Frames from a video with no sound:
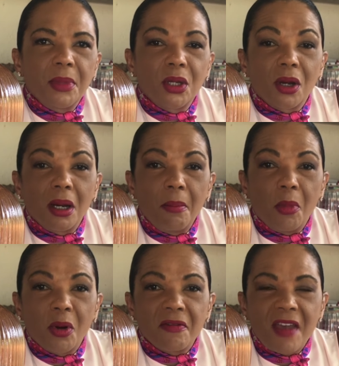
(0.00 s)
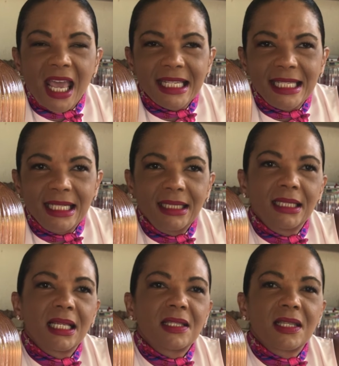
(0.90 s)
your Mourvèdre,
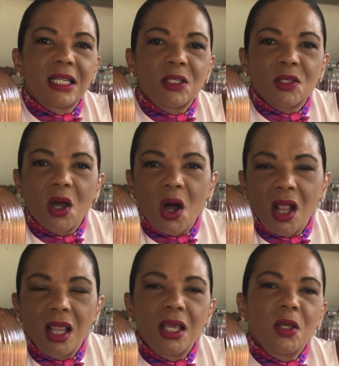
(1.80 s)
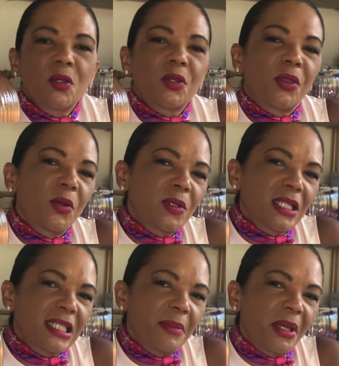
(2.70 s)
Sensol. So those are
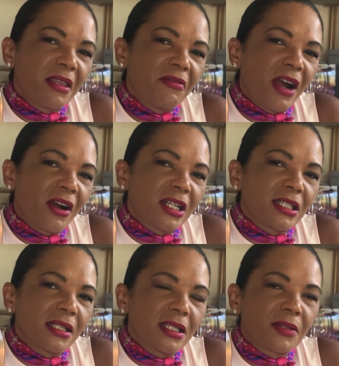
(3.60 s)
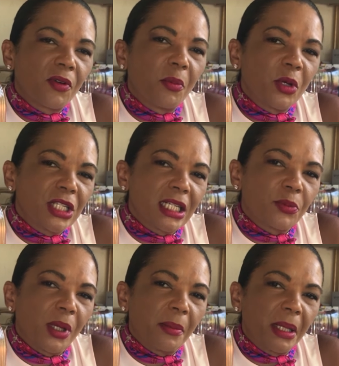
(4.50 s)
some of the varietals from which it
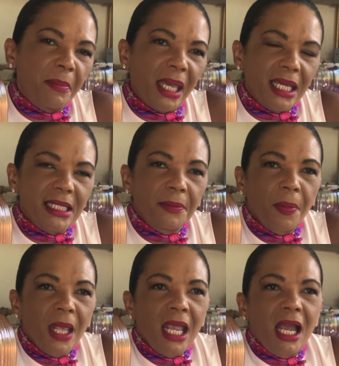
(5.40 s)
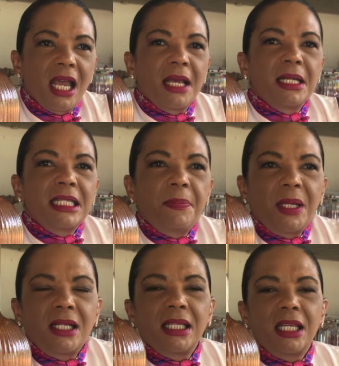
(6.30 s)
will be made.
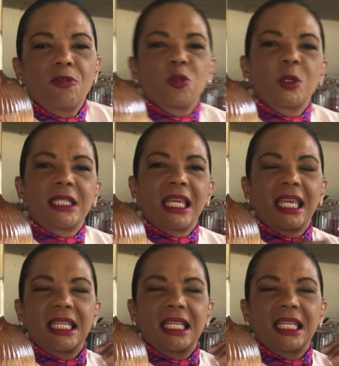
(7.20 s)
Typically, rosé